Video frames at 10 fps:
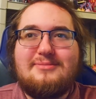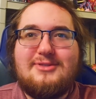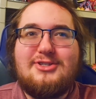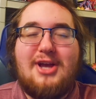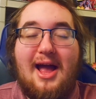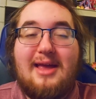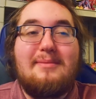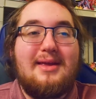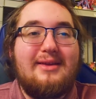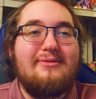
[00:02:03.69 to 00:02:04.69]

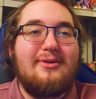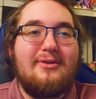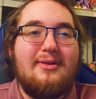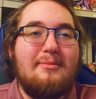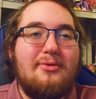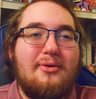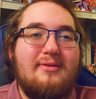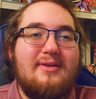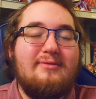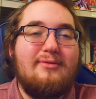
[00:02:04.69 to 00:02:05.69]
chiming for some sort
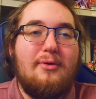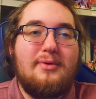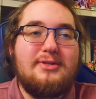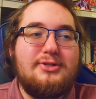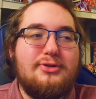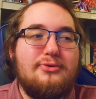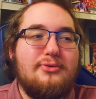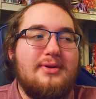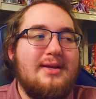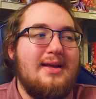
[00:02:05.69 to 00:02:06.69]
of info in
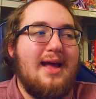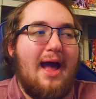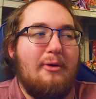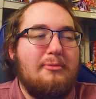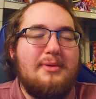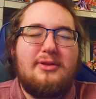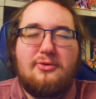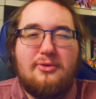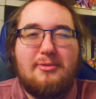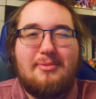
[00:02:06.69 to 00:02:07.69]
June. I wouldn't be
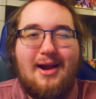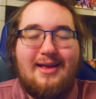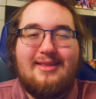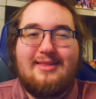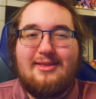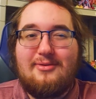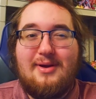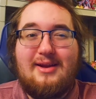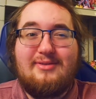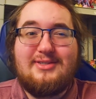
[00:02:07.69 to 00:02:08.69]
too surprised at this
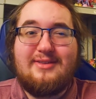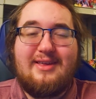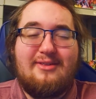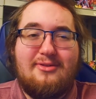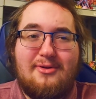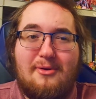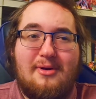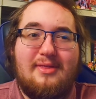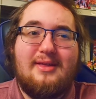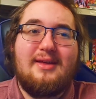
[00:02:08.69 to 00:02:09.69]
rate if it just gets
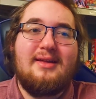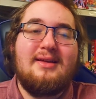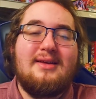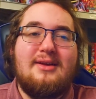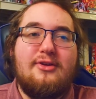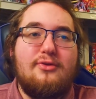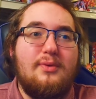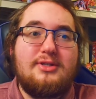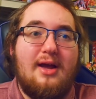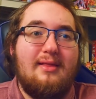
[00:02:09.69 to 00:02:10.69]
thrown on the
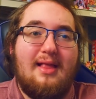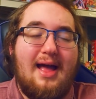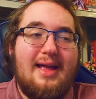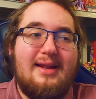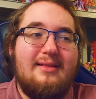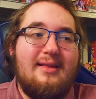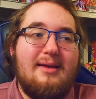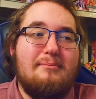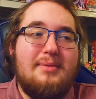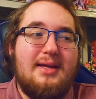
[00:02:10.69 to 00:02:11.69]
Switch Online as like
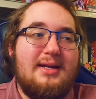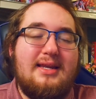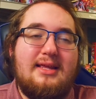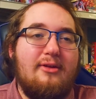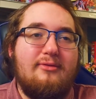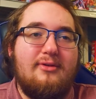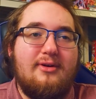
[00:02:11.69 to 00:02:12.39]
a big deal.